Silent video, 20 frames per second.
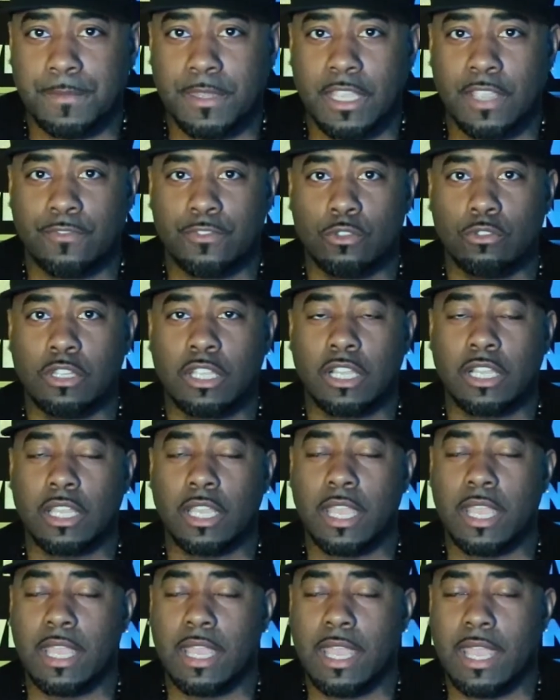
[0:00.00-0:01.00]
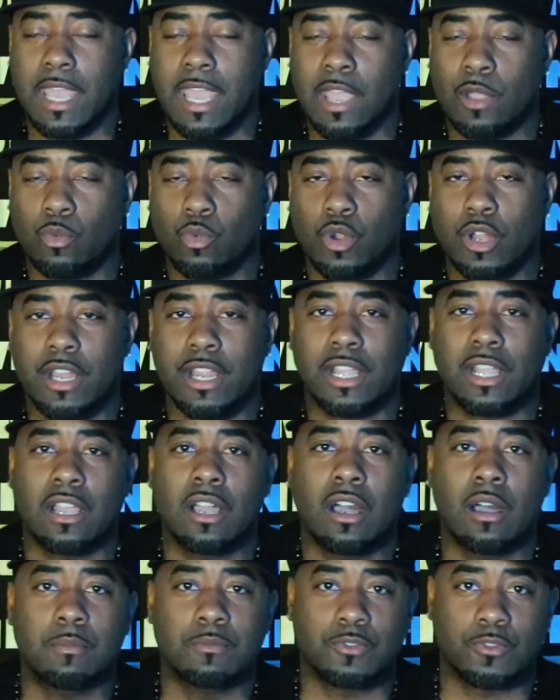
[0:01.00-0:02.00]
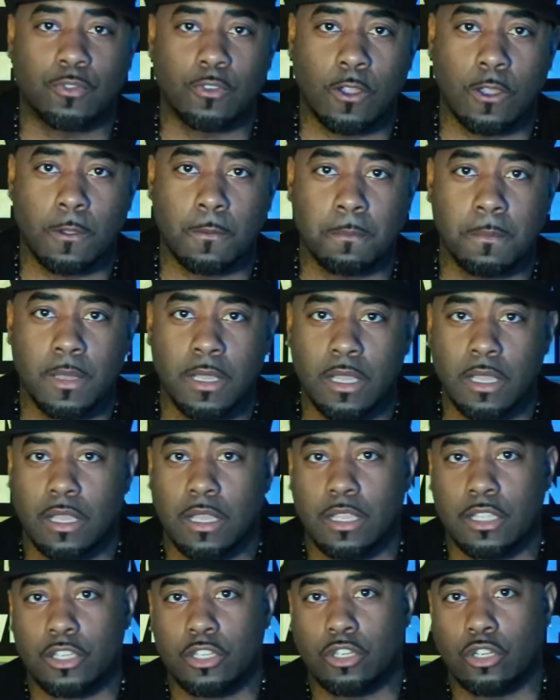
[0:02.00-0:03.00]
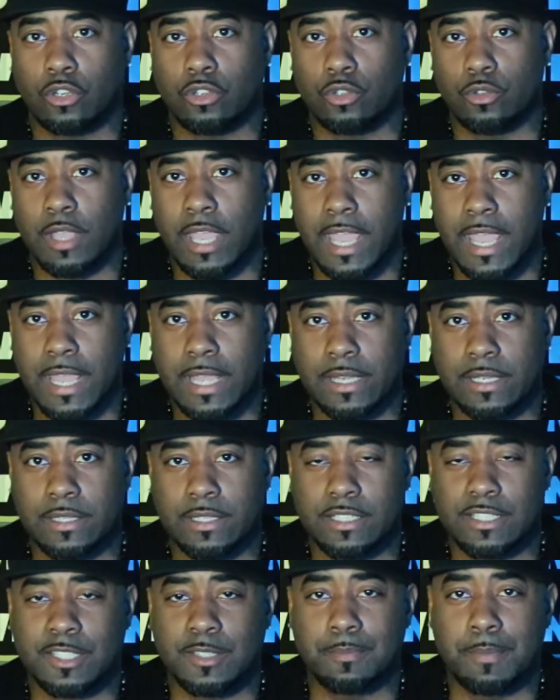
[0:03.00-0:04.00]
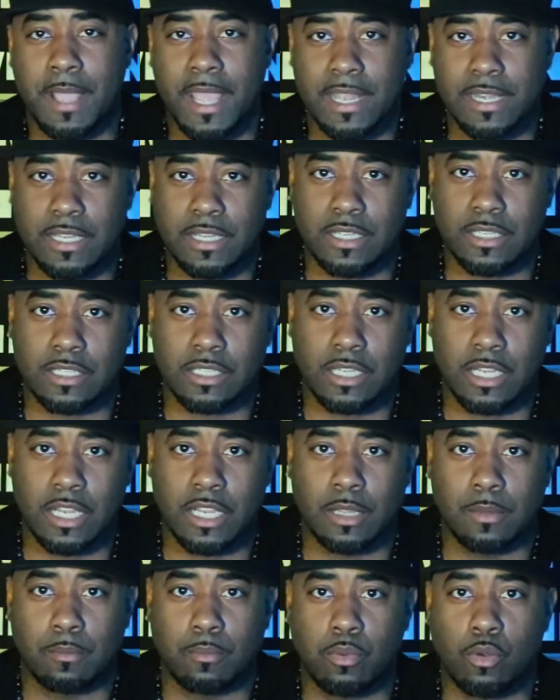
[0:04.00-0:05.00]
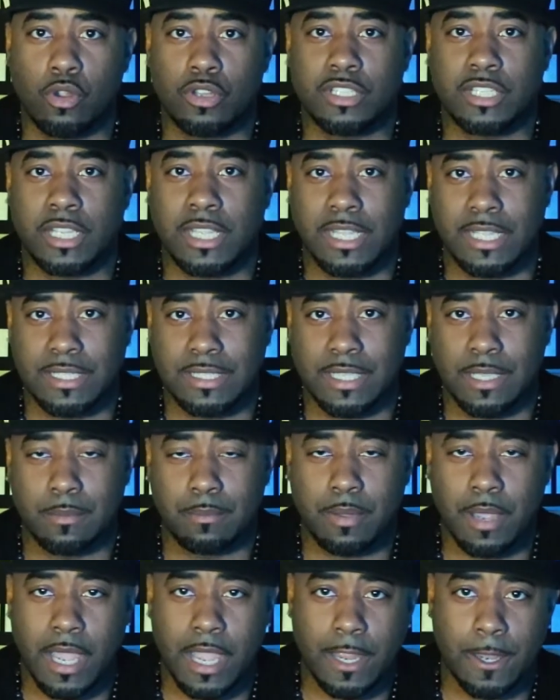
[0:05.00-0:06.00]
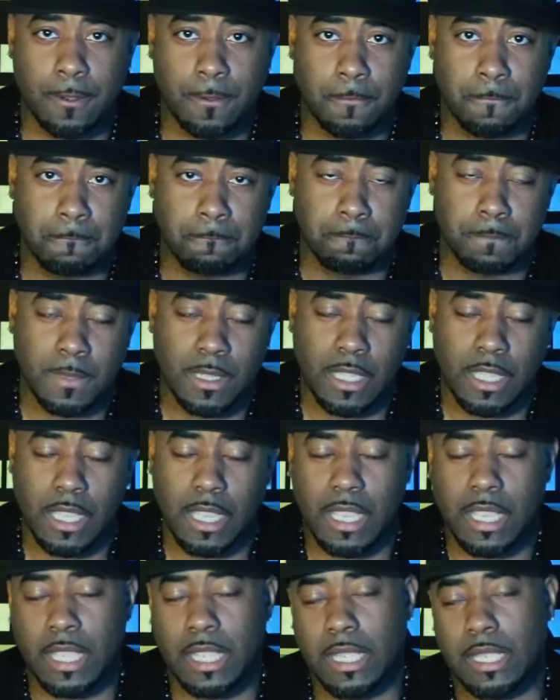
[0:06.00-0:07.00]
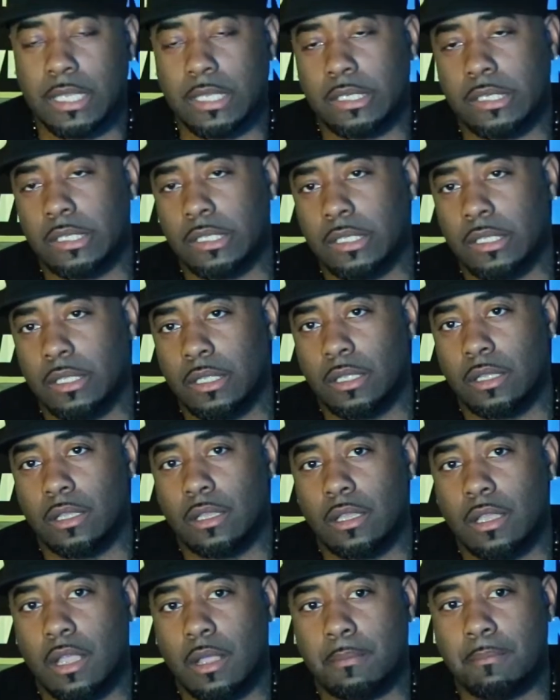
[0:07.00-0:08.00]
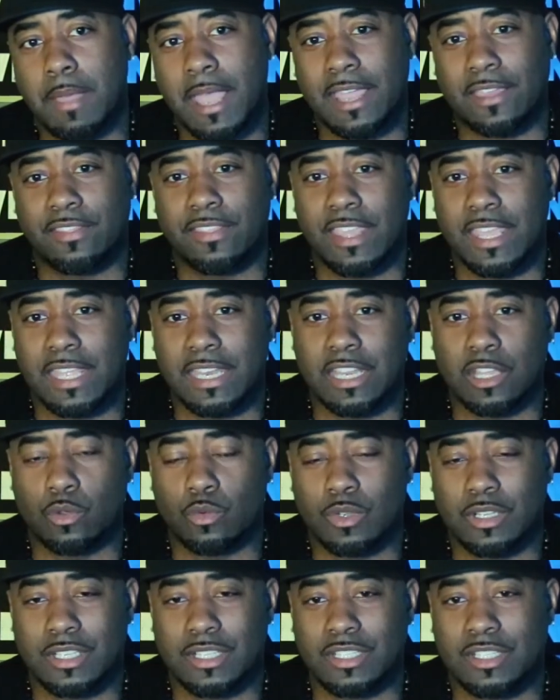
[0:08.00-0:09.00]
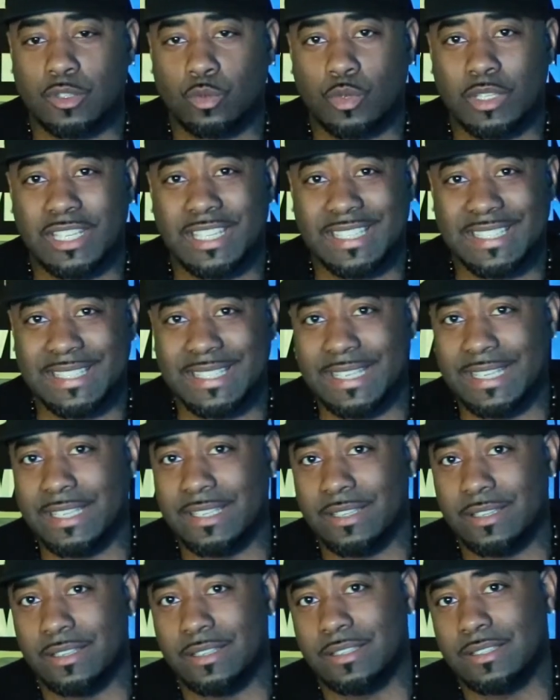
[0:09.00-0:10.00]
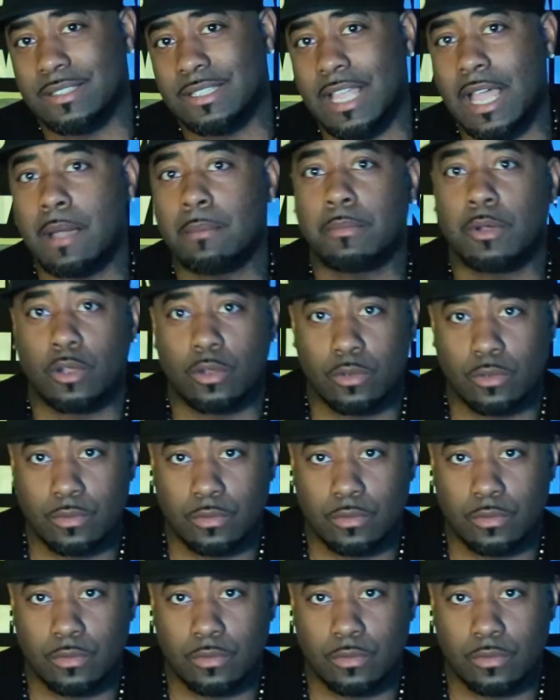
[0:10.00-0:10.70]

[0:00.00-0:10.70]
if you look at where it comes from, you know, you had the Spanish and Portuguese Empire. And back then it was with a Z, Sambo,